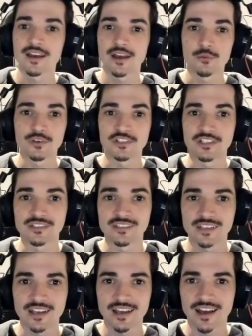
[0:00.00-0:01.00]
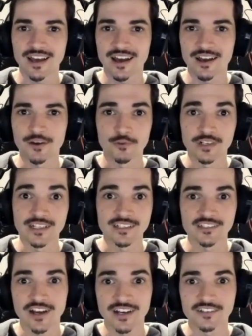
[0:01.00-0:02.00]
which is uh, really
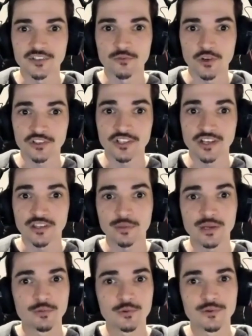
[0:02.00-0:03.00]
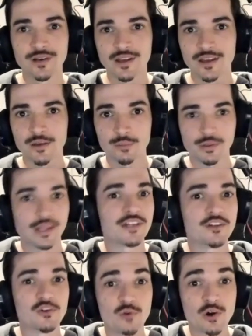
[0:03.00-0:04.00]
exciting to watch other people play
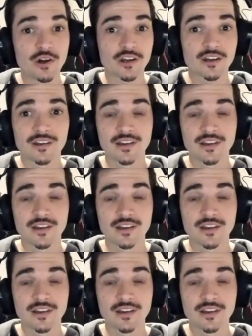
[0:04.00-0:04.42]
your work.